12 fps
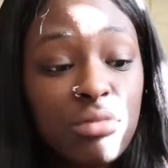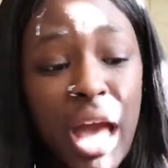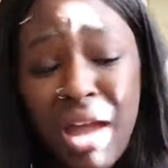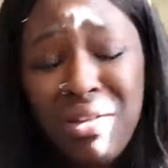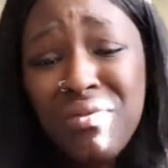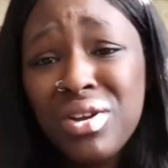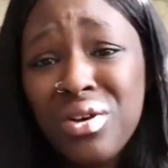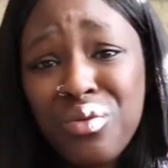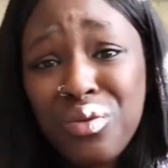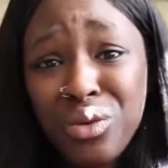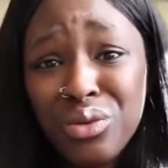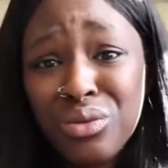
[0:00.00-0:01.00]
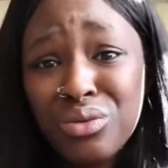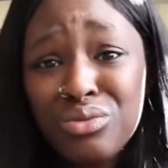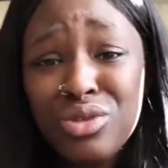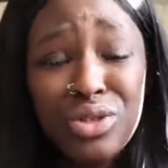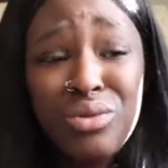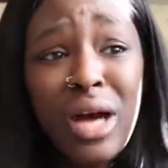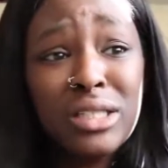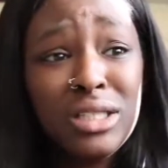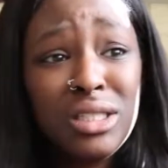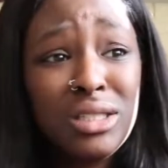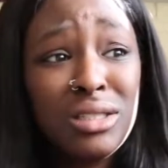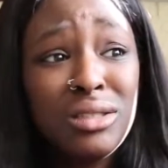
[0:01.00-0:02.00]
I don't even know if you do
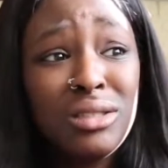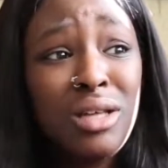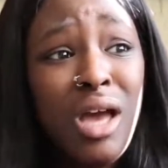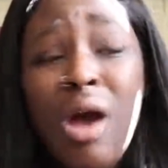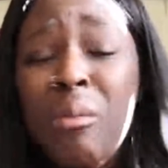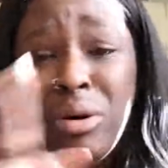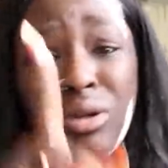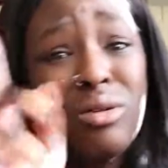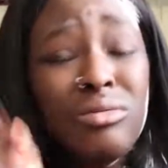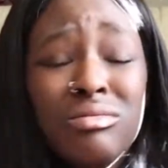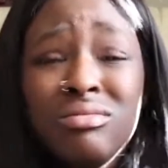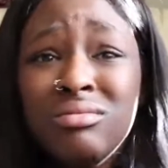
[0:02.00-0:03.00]
watch this, but